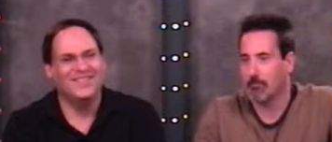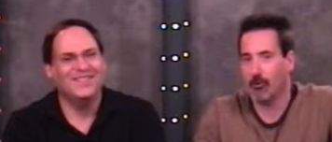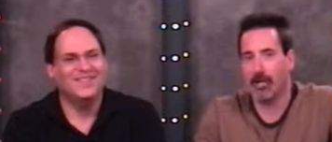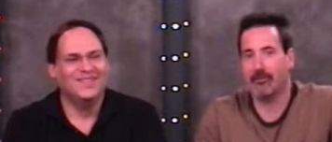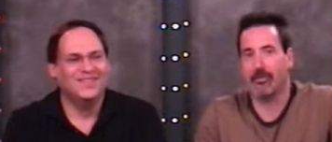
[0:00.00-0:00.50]

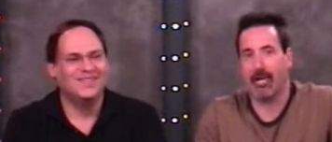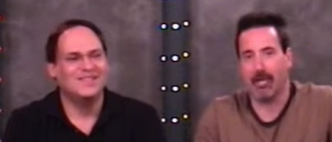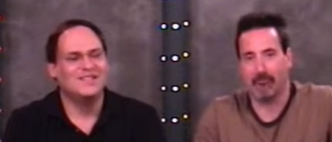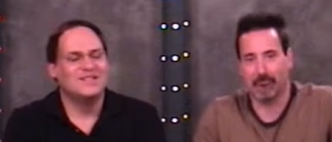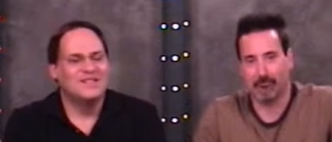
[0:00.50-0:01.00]
Speaker 1: Ed and Dave.
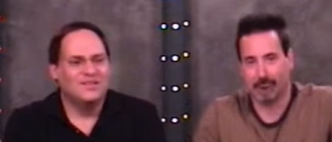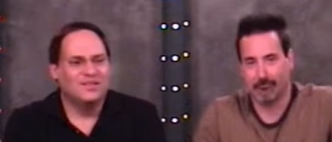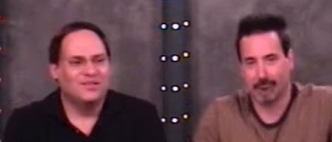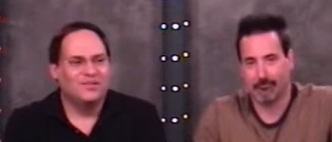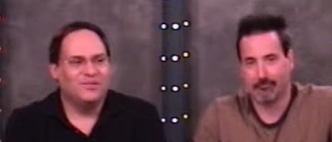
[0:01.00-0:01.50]

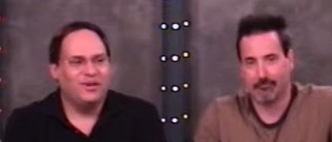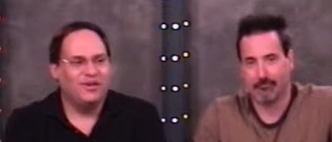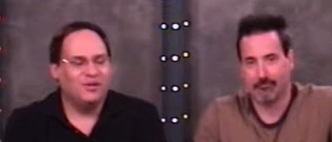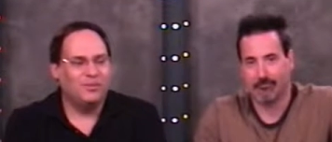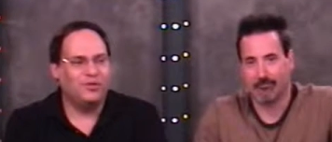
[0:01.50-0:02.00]
Speaker 2: We didn't
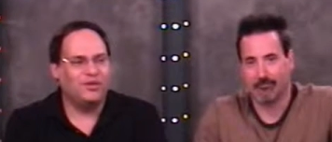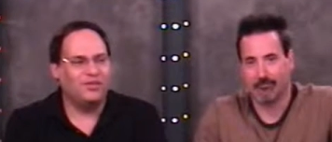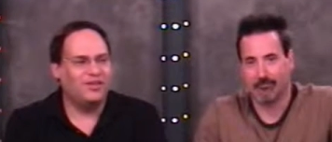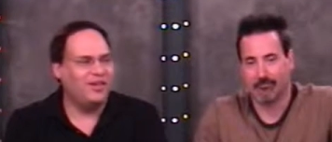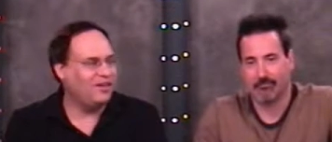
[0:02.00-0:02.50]
come up like the
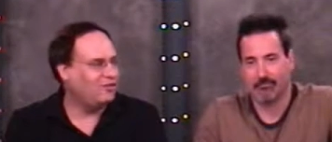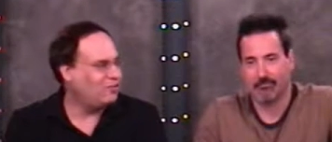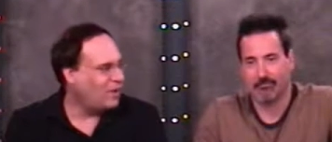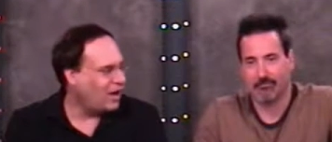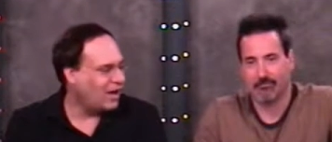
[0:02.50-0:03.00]
king of
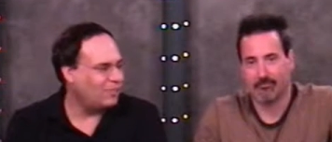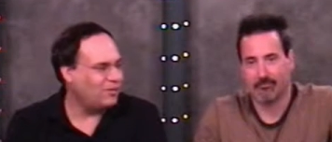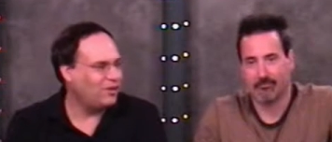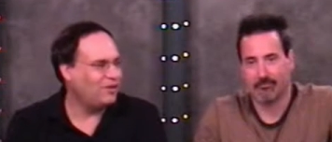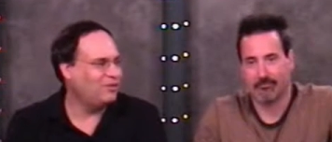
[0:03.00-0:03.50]
pop. We
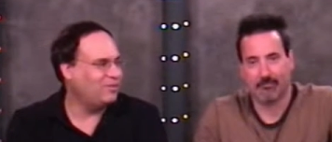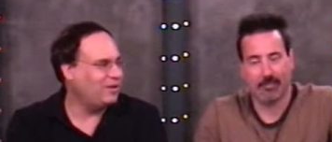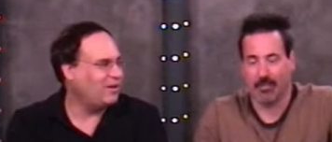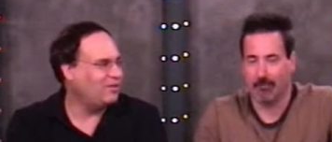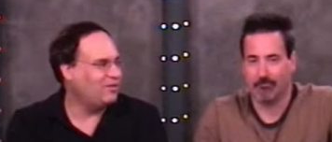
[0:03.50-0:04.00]
didn't
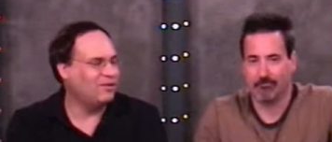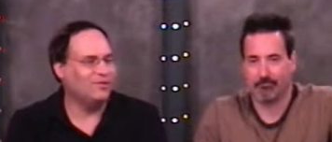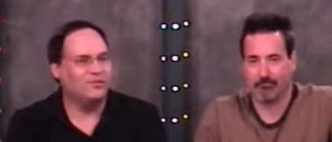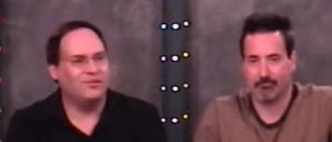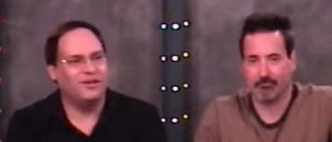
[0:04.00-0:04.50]
create no. our
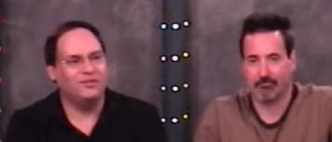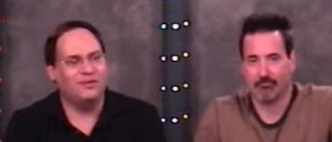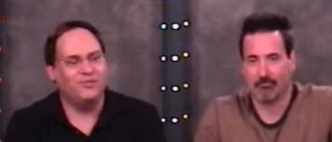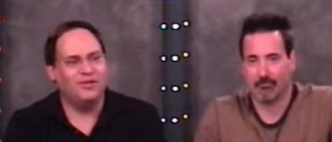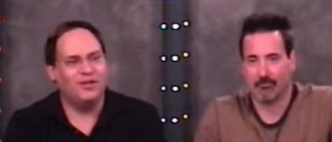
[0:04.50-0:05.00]
own title. We'll
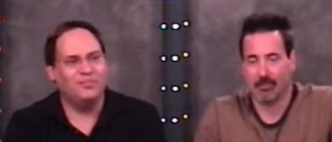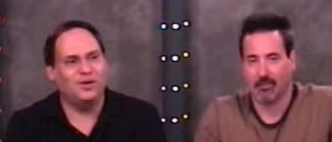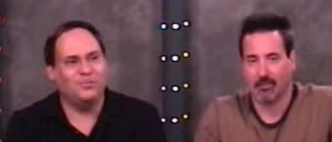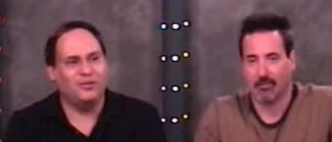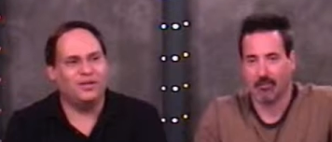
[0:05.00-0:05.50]
have to come
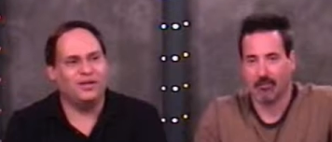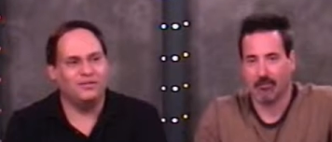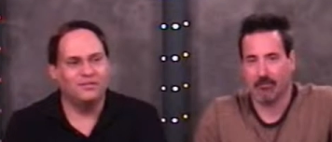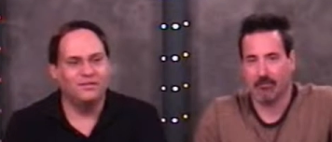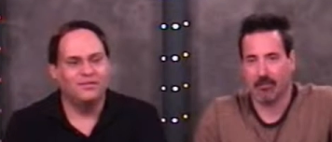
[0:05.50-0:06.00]
up with that.
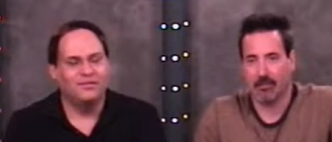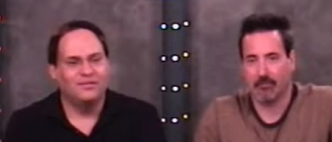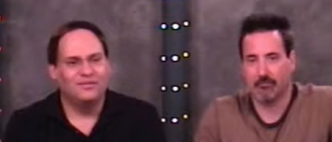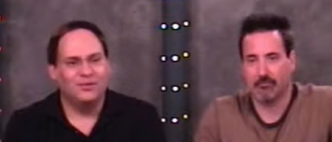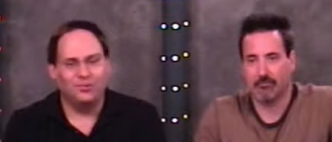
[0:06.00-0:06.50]

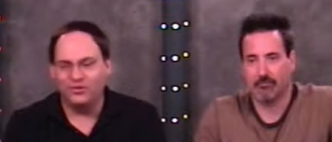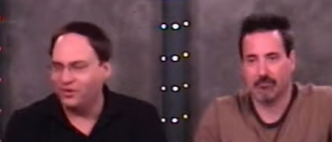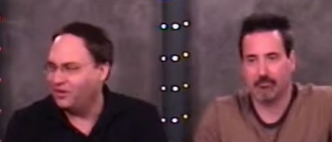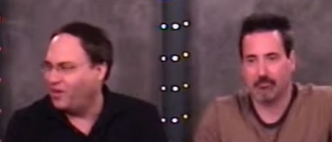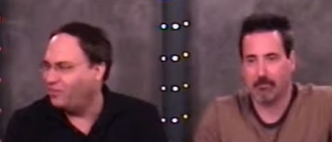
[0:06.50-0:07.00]
Wow. What was her
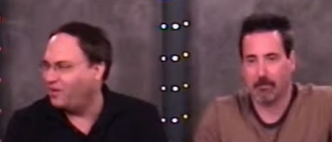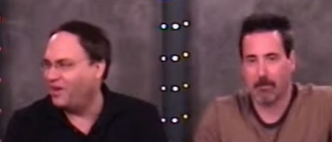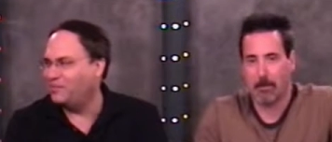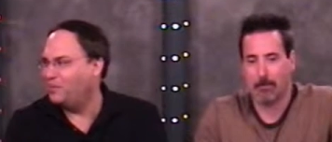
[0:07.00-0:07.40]
name that came up